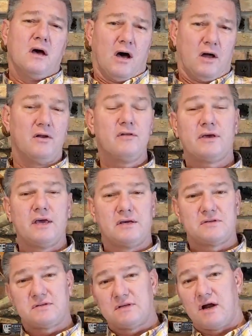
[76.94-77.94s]
Another
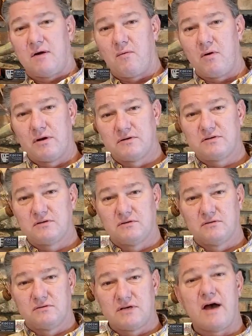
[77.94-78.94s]
case that I wanted
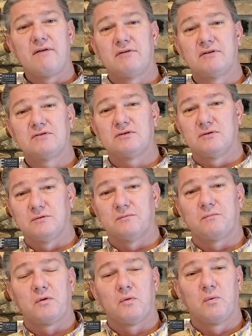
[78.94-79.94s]
to dive into
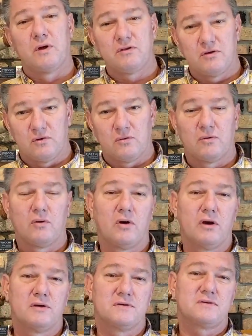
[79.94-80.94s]
with you
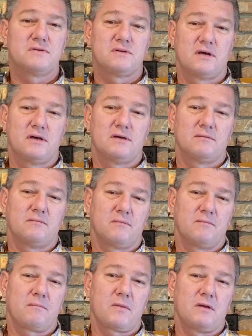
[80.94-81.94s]
was
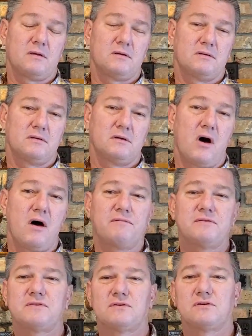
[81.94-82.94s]

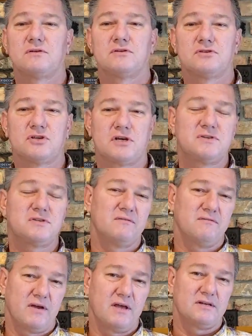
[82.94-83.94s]
Officer
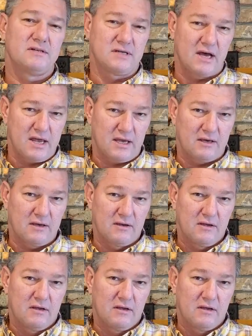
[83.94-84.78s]
Jason Van Dyke.